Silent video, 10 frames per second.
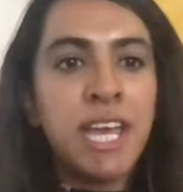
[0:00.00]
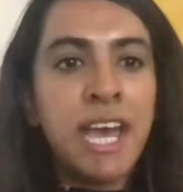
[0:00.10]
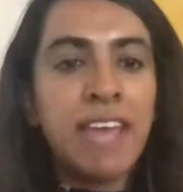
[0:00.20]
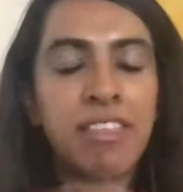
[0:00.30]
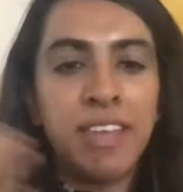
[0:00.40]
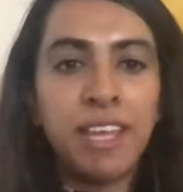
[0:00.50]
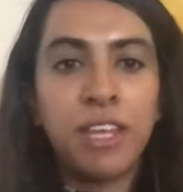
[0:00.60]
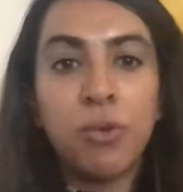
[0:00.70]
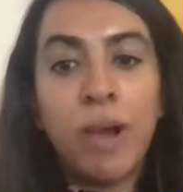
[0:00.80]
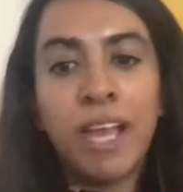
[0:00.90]
I
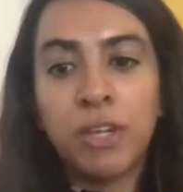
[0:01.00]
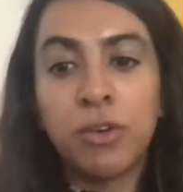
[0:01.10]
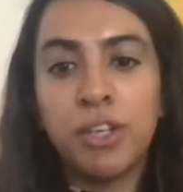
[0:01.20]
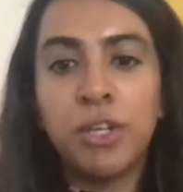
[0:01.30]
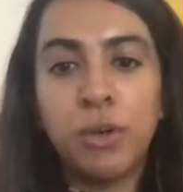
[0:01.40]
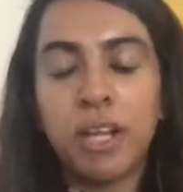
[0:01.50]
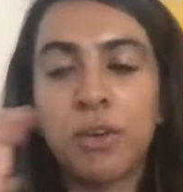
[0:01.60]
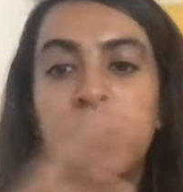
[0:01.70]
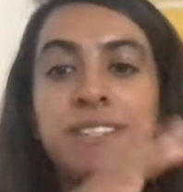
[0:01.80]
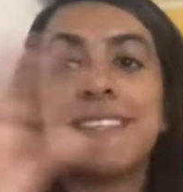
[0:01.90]
think
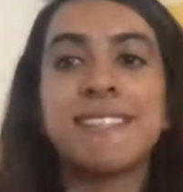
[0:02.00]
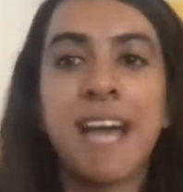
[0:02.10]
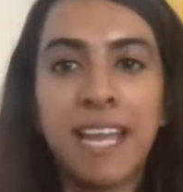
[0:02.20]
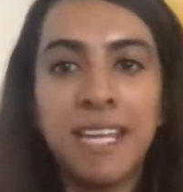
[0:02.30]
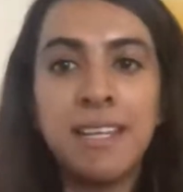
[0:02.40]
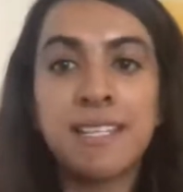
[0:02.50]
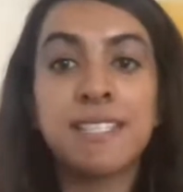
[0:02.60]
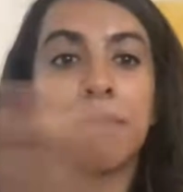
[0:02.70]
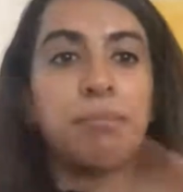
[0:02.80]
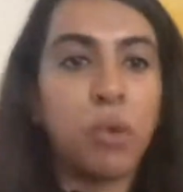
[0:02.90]
good design
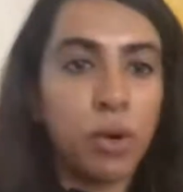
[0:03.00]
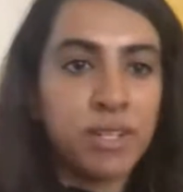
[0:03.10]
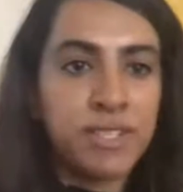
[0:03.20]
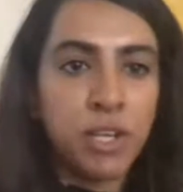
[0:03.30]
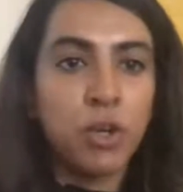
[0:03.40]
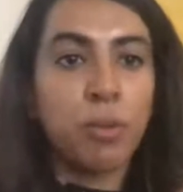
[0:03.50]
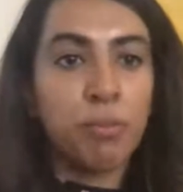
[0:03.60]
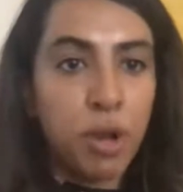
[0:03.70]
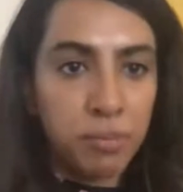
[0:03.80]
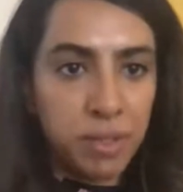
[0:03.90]
supports your
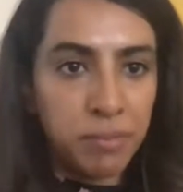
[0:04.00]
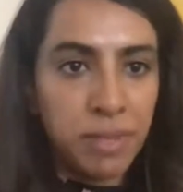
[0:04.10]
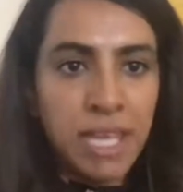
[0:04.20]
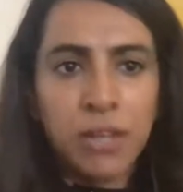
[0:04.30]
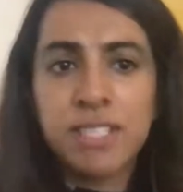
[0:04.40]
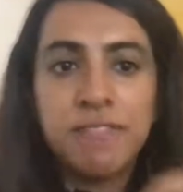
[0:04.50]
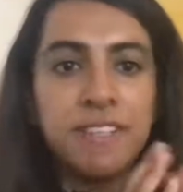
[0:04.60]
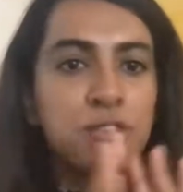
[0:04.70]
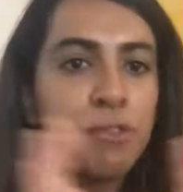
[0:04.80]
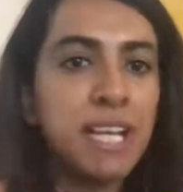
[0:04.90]
problem, because if
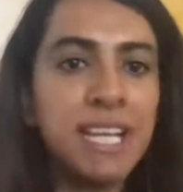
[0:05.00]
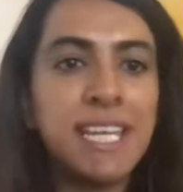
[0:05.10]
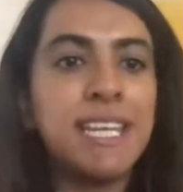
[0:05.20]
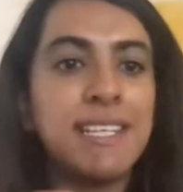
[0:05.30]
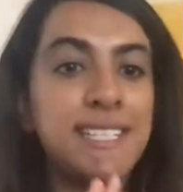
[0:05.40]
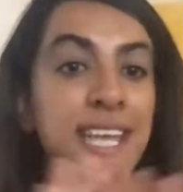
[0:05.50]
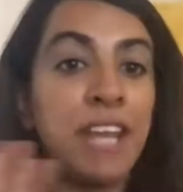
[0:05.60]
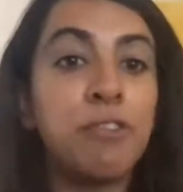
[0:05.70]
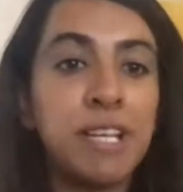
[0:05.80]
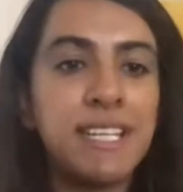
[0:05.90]
it's really easy
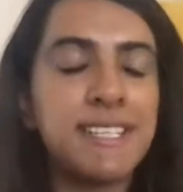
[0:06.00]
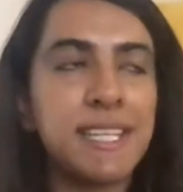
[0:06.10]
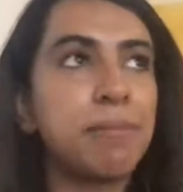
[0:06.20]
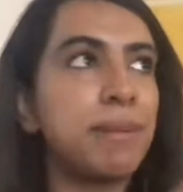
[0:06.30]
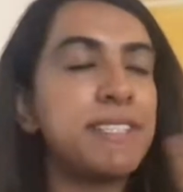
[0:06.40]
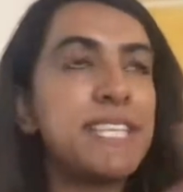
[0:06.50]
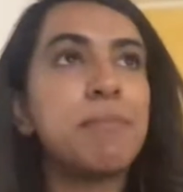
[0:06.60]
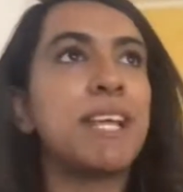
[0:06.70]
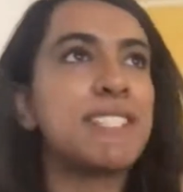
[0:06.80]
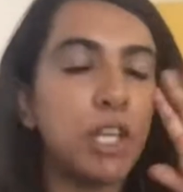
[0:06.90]
and really
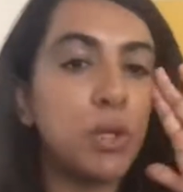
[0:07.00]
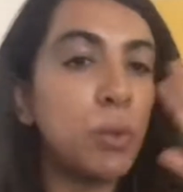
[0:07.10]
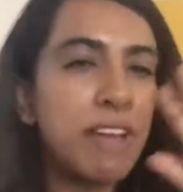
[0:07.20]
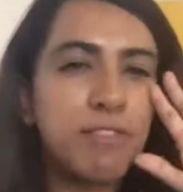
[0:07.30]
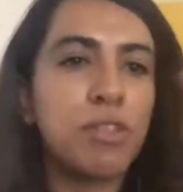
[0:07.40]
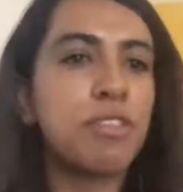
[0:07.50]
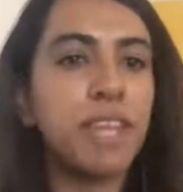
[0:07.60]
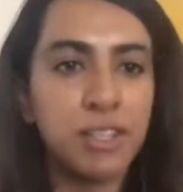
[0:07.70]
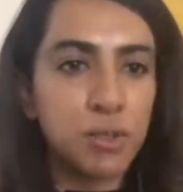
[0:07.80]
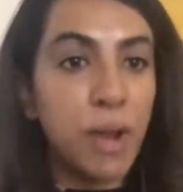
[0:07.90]
seamless, and you don't have to
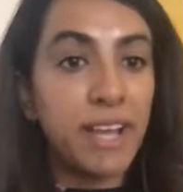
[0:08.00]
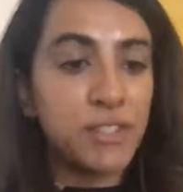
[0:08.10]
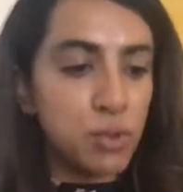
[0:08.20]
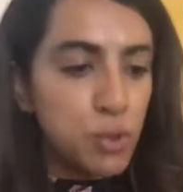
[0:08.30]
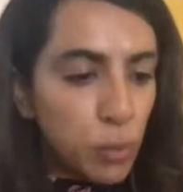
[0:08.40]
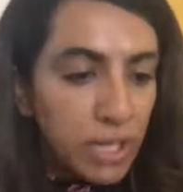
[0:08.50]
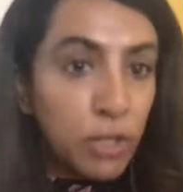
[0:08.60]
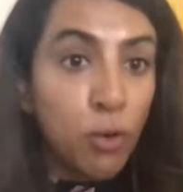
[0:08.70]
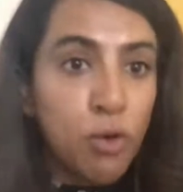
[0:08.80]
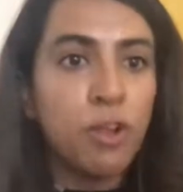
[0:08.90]
think twice to doing
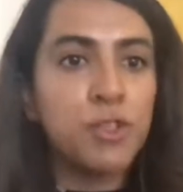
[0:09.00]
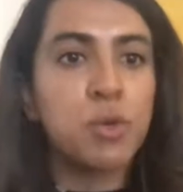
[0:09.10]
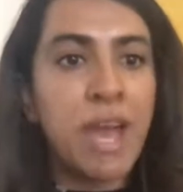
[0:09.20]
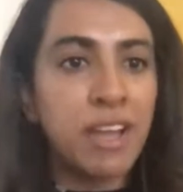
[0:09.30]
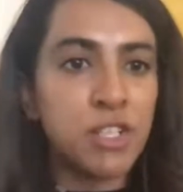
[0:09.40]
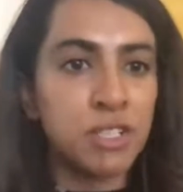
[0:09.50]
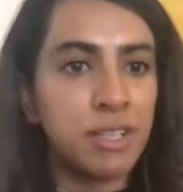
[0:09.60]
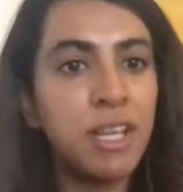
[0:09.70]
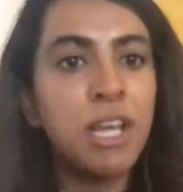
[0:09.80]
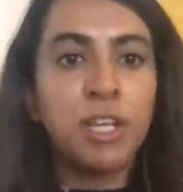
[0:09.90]
your call to
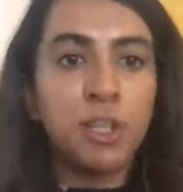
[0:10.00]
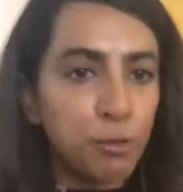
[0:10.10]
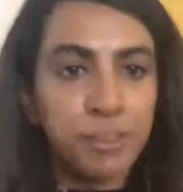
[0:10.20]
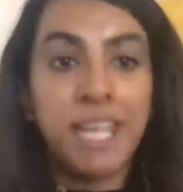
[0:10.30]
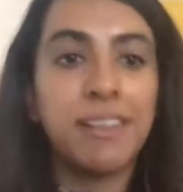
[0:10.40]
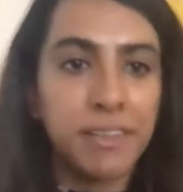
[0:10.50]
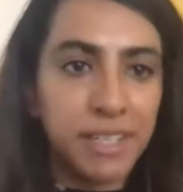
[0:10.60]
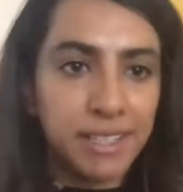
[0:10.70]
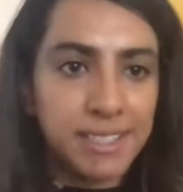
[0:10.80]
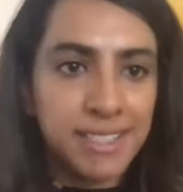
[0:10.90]
action, you've nailed
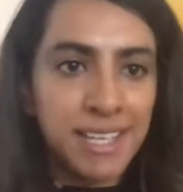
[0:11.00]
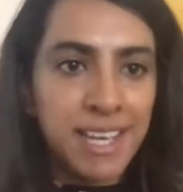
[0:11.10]
it.